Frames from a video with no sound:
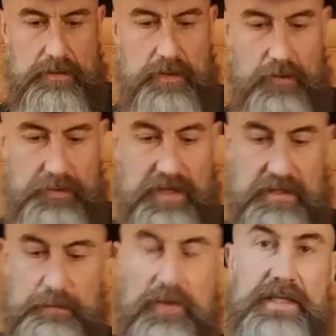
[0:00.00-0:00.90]
So
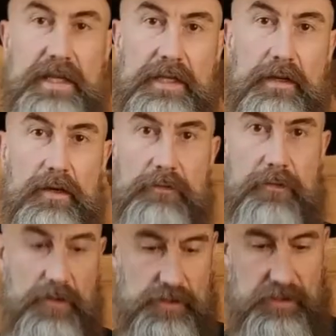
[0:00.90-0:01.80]
this particular
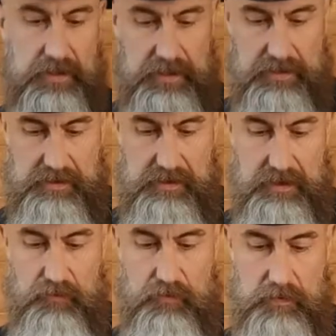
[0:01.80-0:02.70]
version is
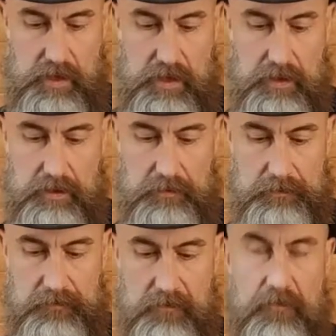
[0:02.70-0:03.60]
the
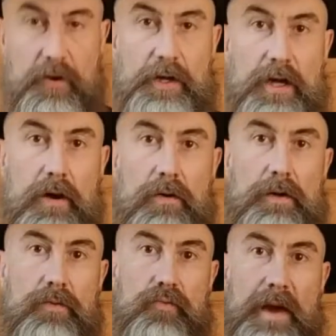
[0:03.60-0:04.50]

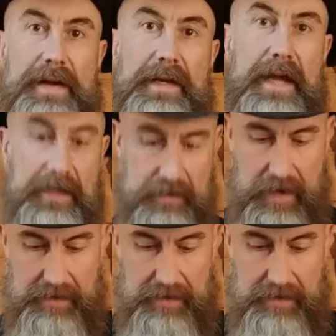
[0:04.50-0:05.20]
Vertigo Renegade